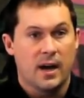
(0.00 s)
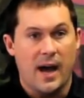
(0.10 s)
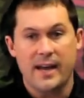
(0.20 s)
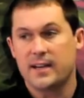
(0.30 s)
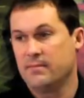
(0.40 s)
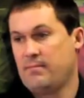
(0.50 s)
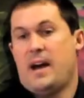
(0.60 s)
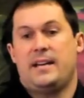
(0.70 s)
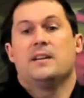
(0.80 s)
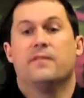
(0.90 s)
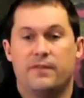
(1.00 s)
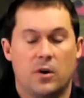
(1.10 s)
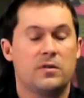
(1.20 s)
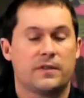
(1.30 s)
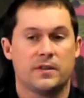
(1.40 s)
I can
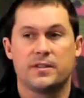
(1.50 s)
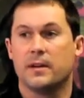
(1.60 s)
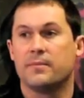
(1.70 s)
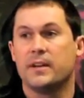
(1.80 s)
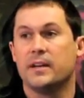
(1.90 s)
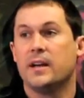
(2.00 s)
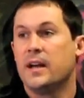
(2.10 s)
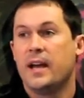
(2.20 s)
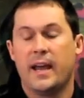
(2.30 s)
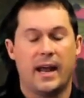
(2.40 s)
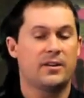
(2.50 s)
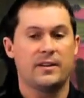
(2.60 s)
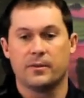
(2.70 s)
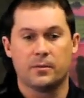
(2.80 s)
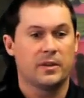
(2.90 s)
vote for something and I
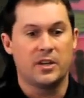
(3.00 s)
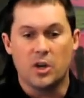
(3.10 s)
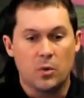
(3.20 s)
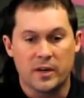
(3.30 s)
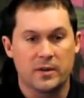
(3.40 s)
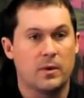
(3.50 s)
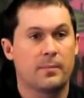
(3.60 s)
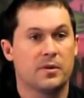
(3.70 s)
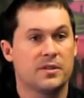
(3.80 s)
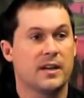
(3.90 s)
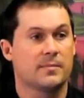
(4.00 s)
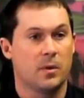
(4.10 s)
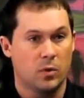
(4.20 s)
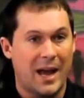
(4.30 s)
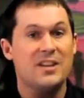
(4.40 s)
don't even really know what it represents,
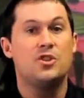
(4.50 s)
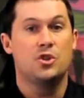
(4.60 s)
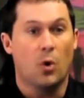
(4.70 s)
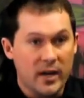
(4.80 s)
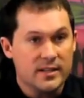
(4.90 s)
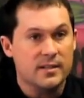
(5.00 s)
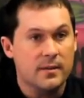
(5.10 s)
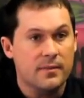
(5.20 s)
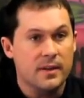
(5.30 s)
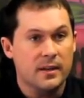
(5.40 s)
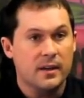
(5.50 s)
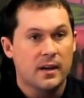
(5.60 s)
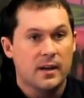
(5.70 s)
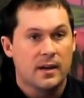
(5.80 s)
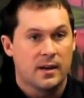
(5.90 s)
but when I join something,
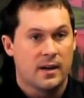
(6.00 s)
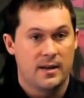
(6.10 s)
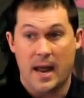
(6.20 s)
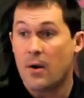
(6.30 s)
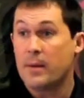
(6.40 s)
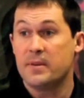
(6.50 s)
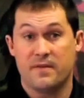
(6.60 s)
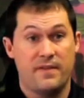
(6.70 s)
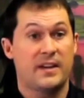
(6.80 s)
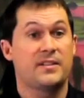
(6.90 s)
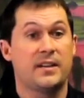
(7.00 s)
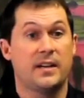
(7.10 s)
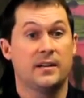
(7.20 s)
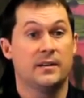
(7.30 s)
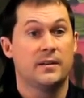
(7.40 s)
now I'm
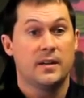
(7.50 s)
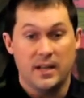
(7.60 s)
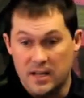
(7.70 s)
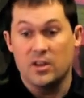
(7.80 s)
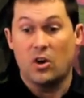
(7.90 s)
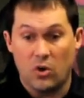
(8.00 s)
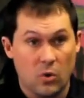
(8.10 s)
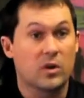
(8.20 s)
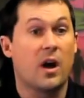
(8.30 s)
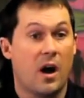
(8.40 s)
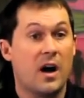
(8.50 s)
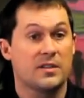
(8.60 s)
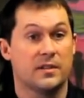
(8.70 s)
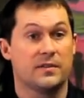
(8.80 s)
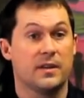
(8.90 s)
investing in the whole
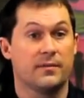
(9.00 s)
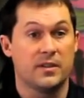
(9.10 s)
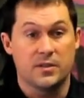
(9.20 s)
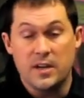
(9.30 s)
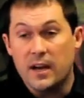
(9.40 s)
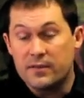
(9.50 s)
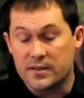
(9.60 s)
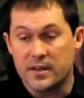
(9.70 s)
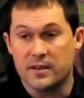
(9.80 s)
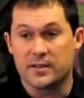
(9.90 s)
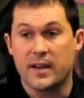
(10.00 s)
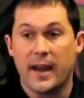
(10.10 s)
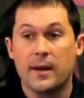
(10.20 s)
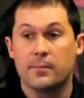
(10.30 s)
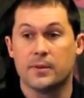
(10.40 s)
cause of something. So you have this
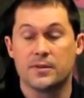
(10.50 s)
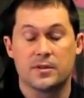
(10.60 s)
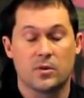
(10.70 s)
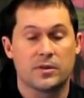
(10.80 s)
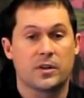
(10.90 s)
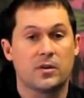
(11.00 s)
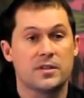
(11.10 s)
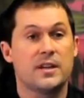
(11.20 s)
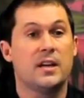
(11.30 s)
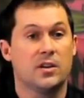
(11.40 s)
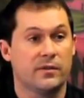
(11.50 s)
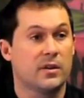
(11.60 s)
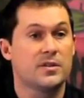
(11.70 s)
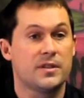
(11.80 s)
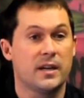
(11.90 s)
campus, North Dakota State
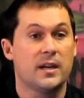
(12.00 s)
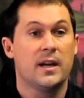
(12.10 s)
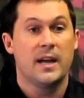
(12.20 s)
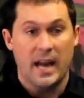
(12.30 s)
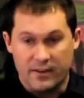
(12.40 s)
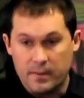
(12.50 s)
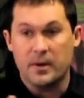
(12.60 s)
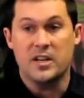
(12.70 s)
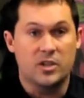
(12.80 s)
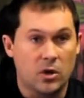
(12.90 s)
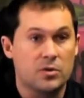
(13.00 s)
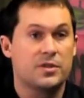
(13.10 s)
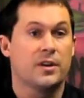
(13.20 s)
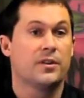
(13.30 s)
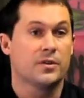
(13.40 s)
University. Everybody goes
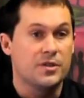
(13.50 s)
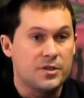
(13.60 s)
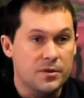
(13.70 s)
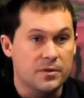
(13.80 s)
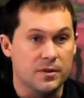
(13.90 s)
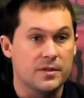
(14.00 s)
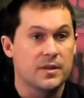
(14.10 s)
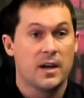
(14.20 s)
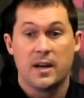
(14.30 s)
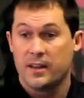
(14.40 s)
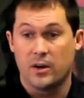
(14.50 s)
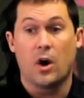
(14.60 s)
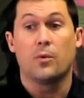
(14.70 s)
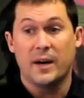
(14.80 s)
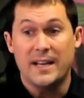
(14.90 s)
there, they're students, they're
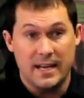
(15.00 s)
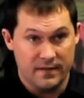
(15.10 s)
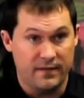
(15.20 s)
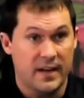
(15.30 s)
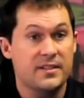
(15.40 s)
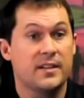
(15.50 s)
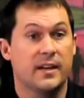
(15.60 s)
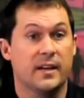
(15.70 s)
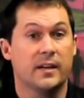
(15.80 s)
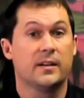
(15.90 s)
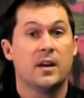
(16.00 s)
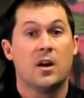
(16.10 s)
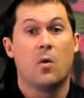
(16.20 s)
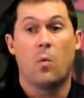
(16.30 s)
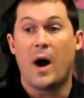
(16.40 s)
already invested in it.
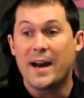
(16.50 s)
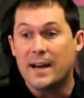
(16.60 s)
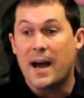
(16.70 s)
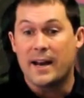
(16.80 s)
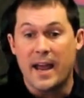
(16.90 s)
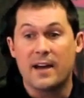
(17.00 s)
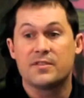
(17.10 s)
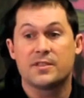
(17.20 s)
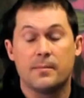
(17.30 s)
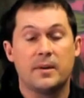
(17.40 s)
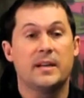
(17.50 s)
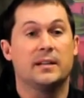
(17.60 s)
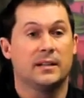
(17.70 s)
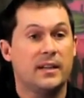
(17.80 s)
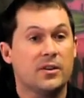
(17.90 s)
Why not have somebody
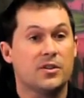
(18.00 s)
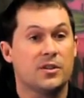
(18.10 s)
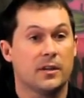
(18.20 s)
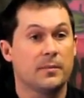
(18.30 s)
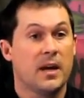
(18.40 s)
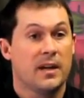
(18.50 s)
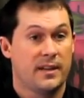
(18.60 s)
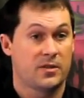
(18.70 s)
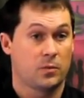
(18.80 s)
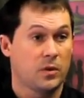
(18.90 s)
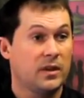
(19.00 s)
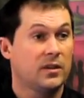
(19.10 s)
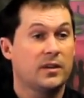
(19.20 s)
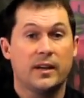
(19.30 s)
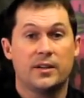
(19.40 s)
in leadership that's really
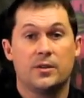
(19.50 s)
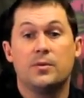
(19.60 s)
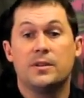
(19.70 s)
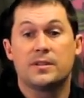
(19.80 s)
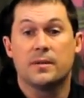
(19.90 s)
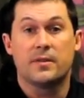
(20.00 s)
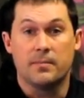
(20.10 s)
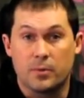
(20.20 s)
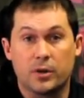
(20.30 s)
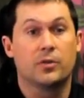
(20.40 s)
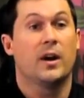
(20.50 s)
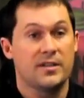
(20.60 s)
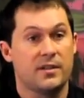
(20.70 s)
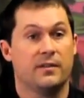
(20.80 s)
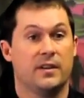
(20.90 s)
looking at doing something
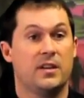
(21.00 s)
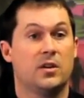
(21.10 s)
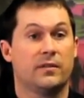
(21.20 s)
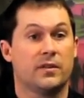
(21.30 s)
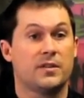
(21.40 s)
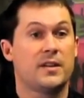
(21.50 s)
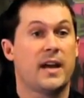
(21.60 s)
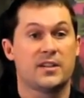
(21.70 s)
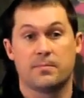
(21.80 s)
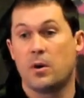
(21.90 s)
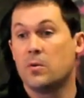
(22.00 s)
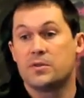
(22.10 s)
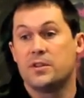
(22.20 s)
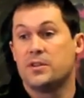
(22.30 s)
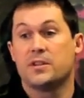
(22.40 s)
progressive in the university as
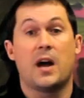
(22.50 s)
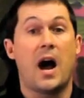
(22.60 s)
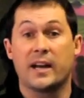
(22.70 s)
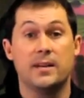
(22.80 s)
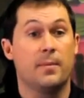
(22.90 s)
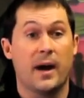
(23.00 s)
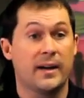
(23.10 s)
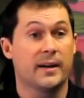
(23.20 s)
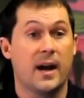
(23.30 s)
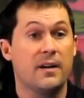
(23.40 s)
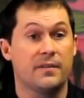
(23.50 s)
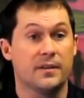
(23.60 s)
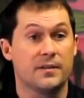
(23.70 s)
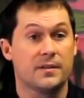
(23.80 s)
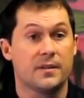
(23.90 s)
opposed to just occupying an
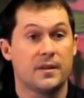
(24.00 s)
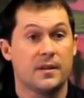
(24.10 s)
office?